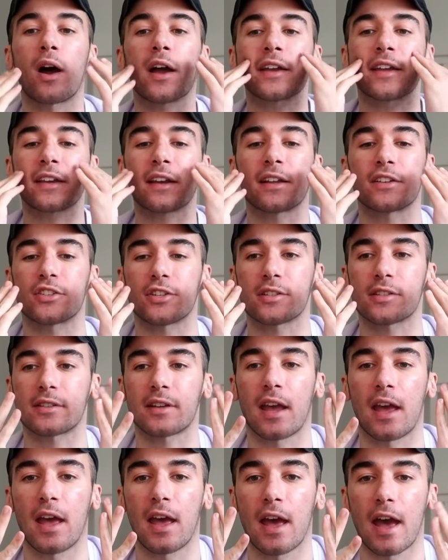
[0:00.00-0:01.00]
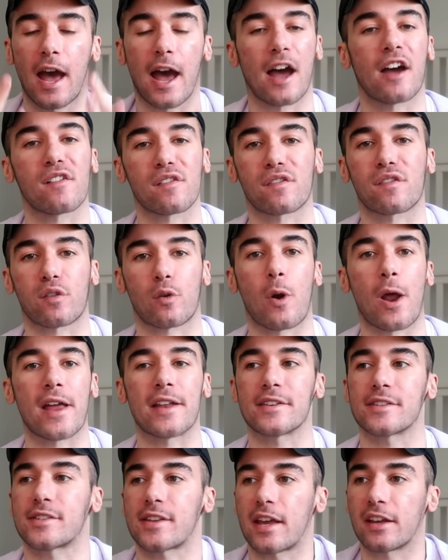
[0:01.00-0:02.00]
Why can't I just have
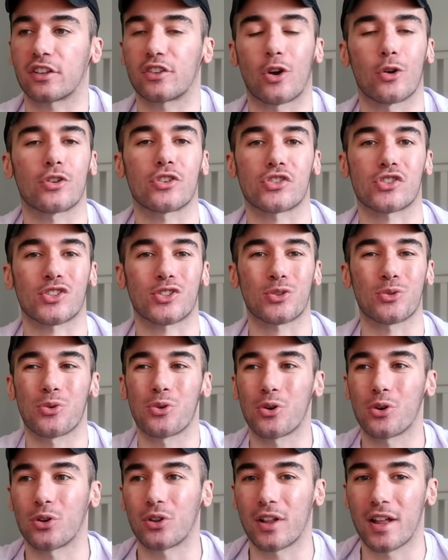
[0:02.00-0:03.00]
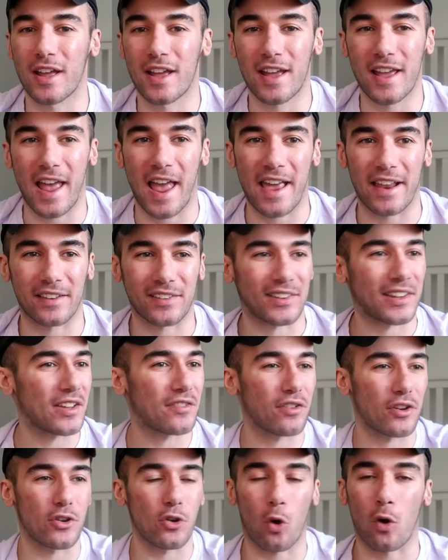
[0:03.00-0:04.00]
friends and go to school and
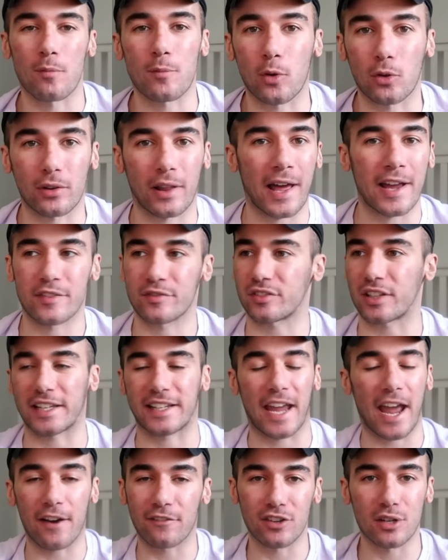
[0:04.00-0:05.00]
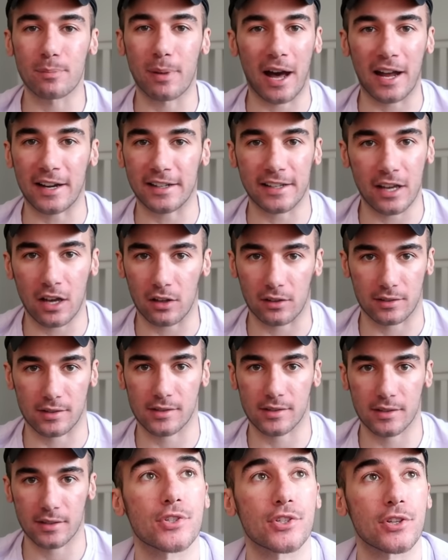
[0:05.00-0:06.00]
live a normal life like everybody
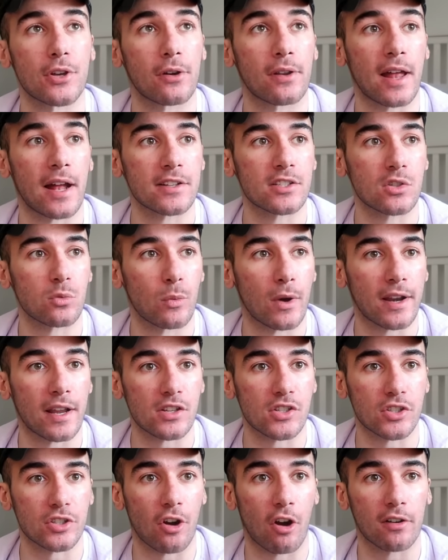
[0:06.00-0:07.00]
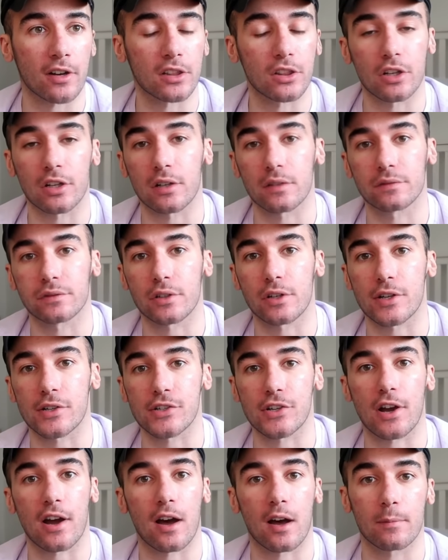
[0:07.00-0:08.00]
else? So that's when I started looking for a
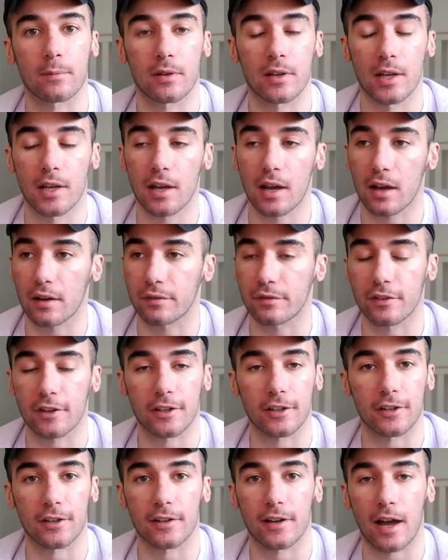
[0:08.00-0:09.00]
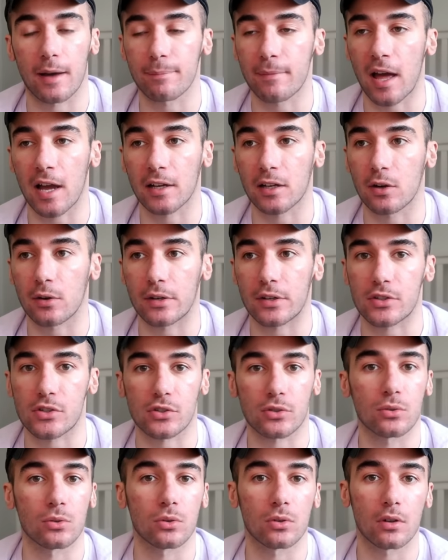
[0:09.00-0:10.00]
job. I figured I'm not going to
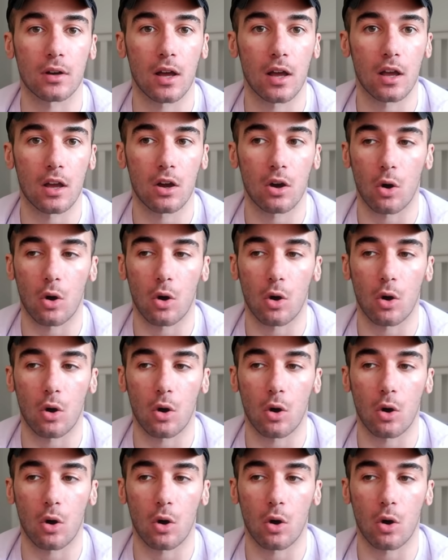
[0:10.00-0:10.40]
school.